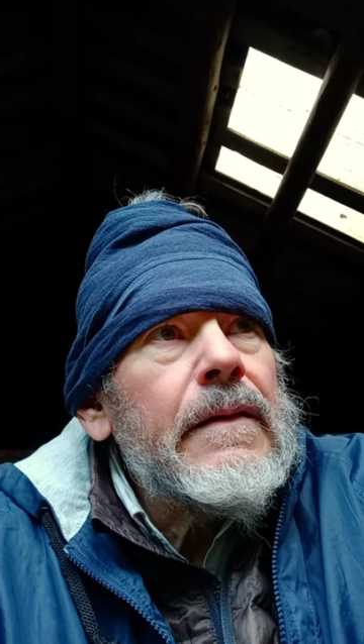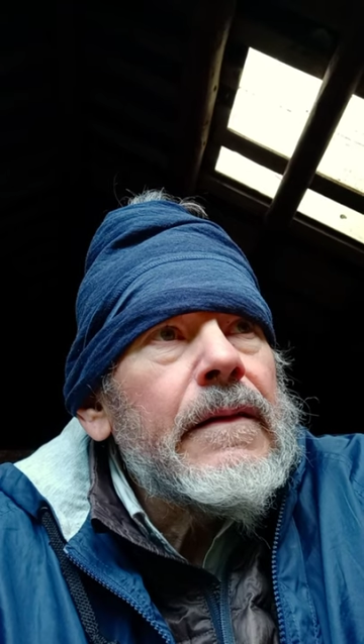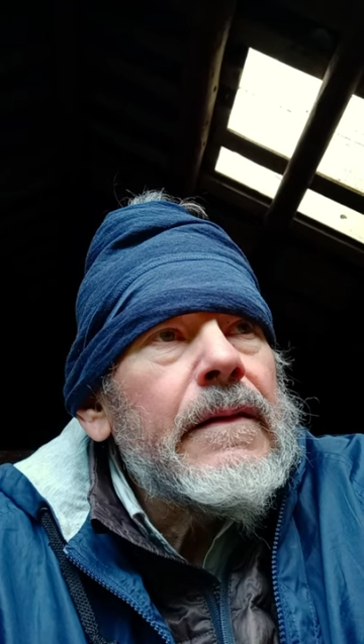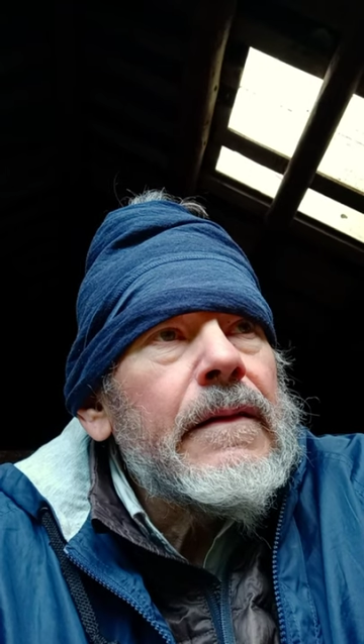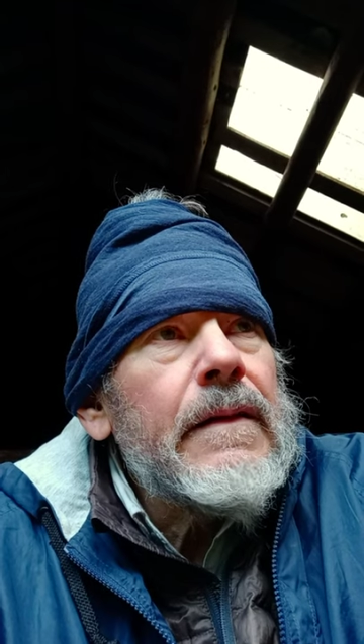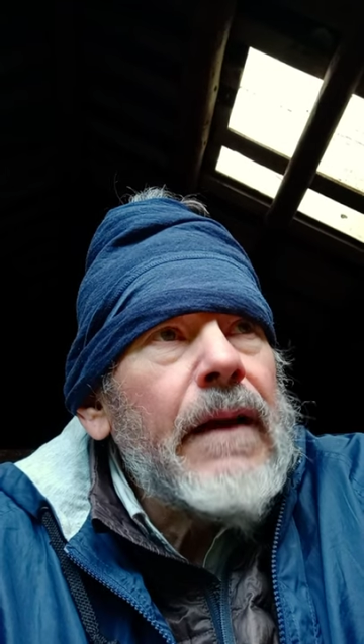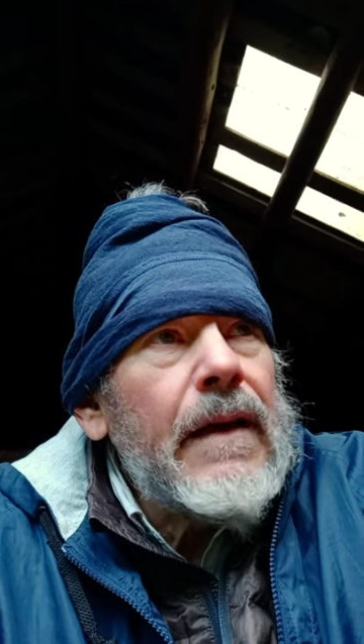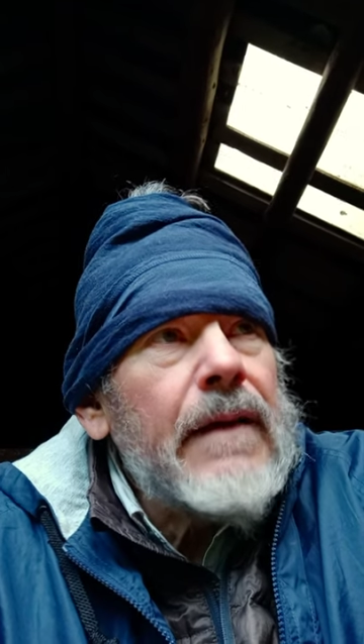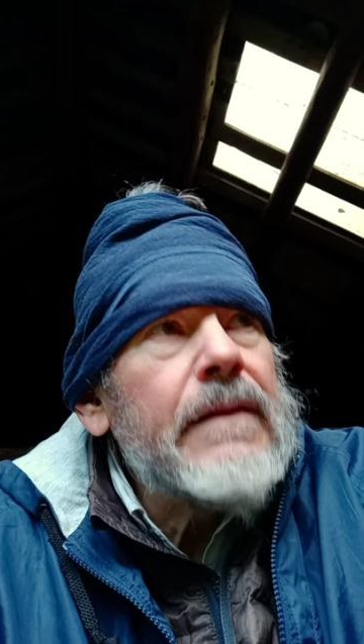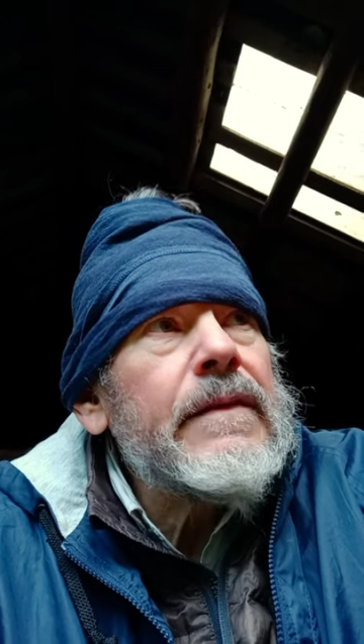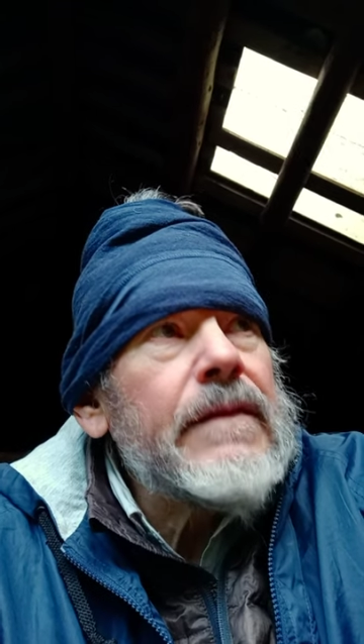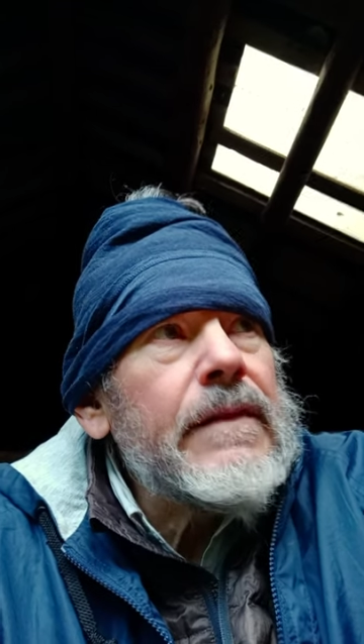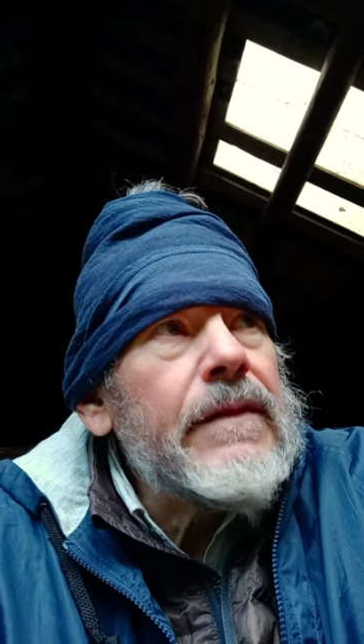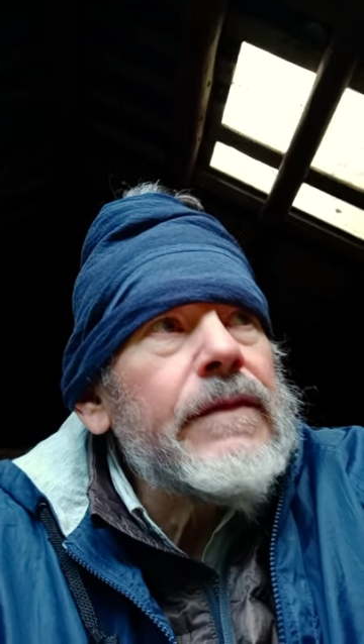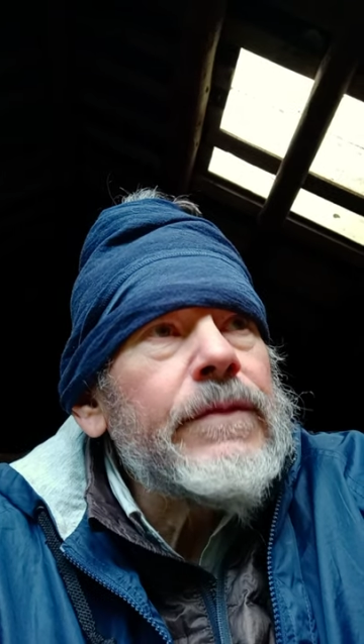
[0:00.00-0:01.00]

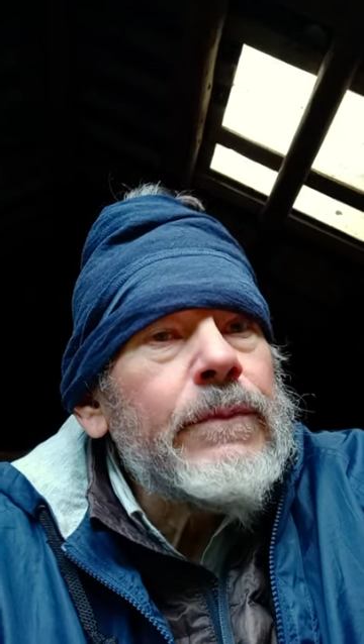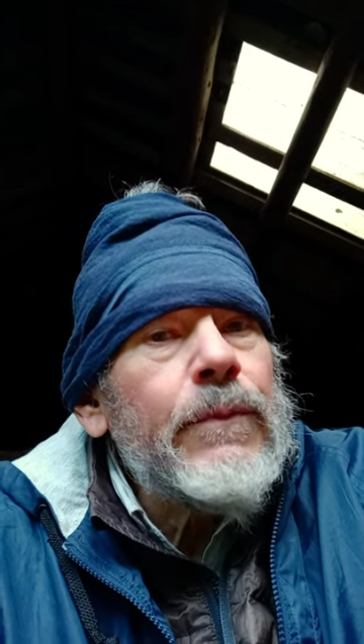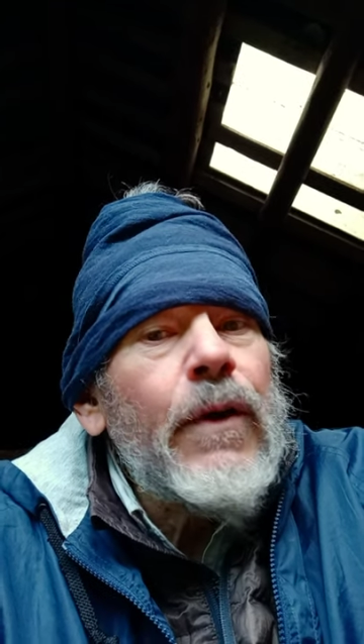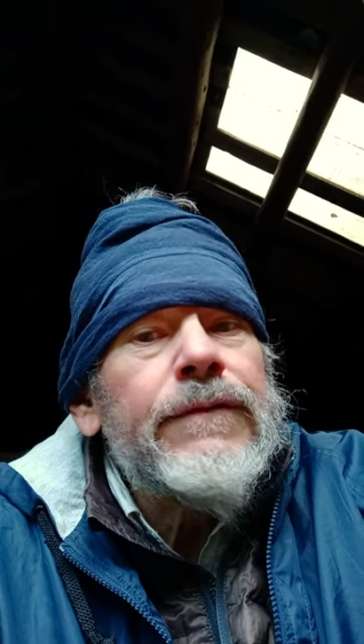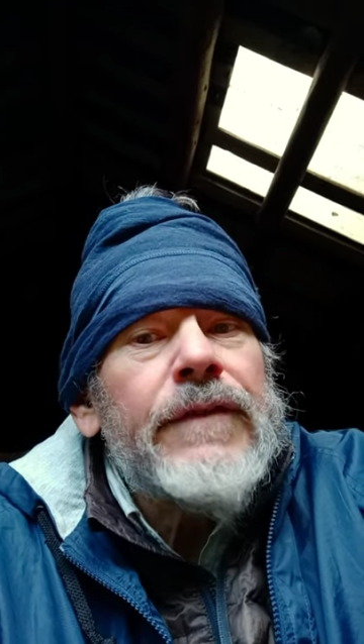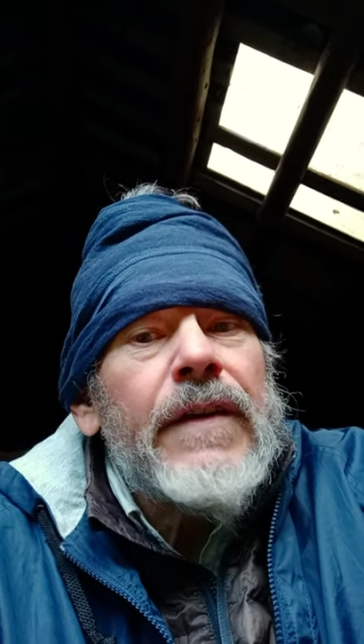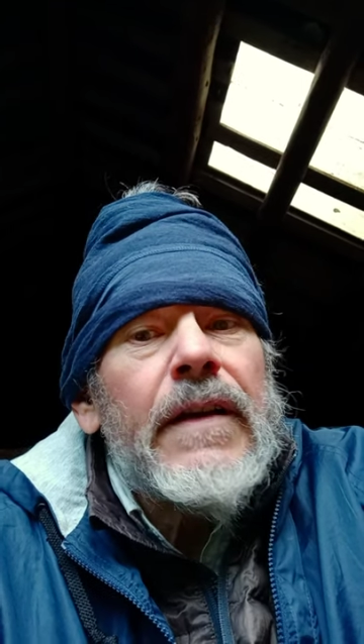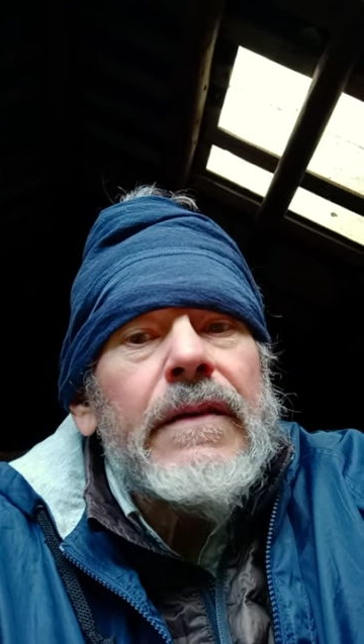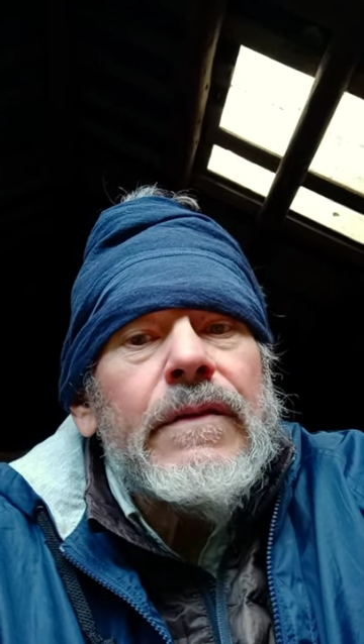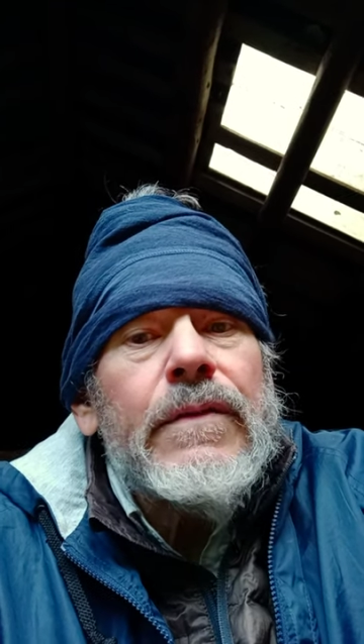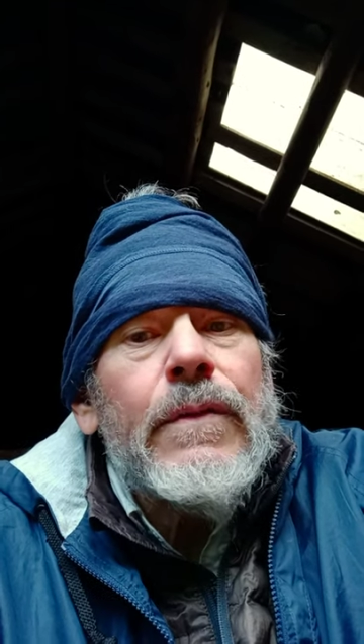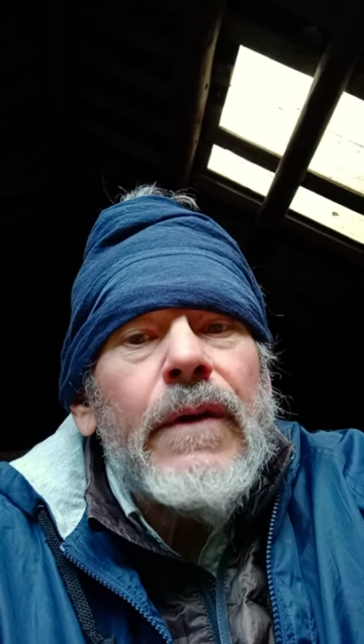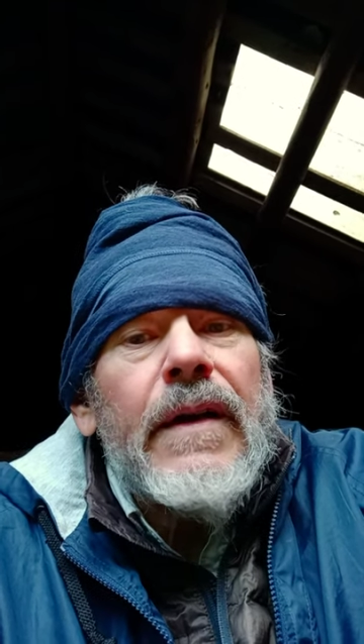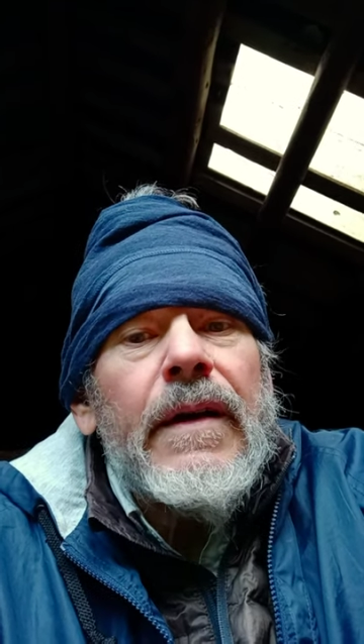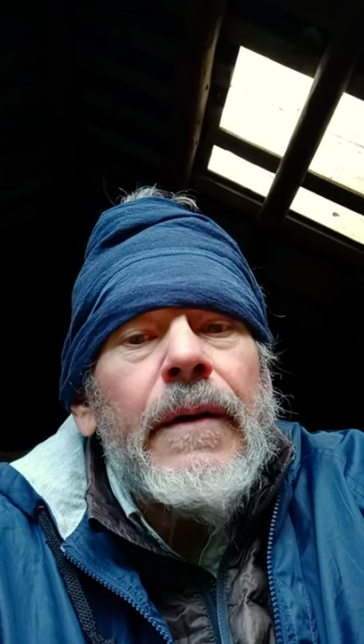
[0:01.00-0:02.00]
that's there's some rough
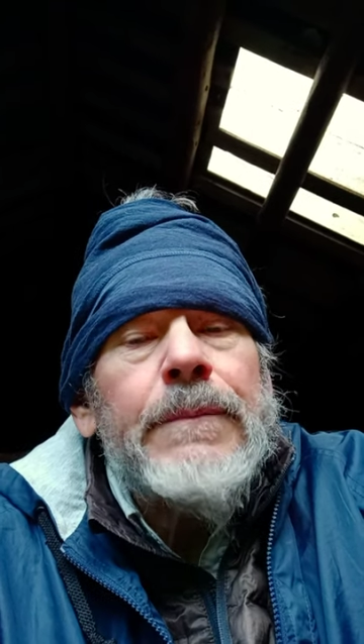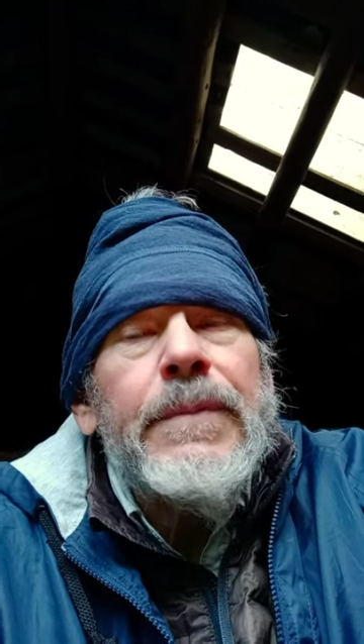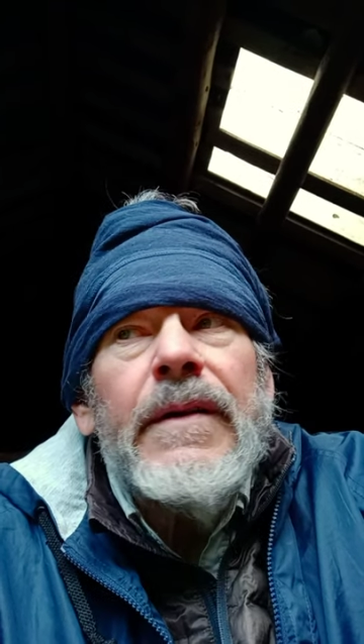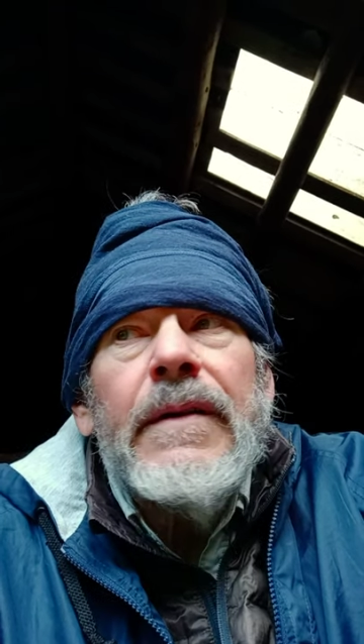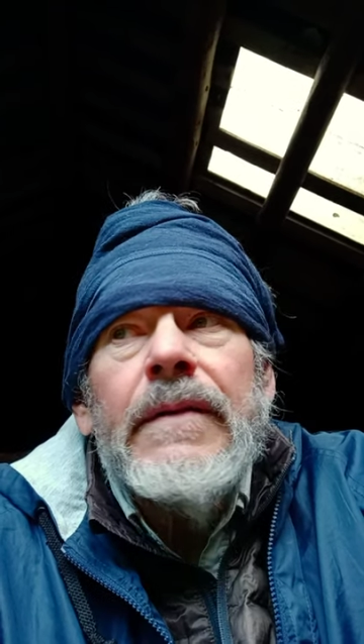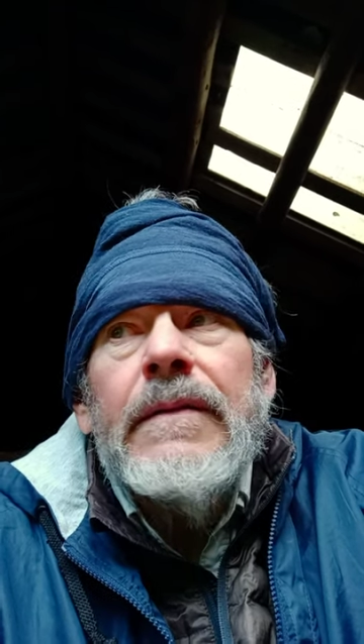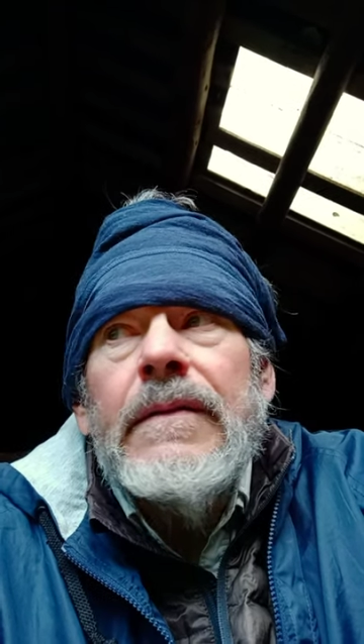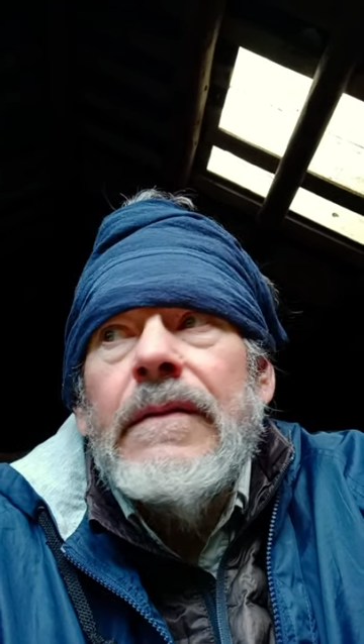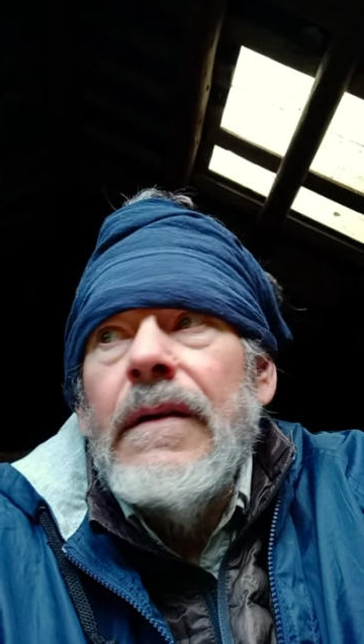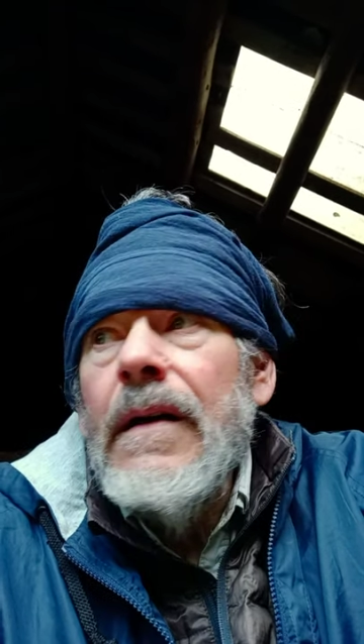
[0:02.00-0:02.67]
territory up here.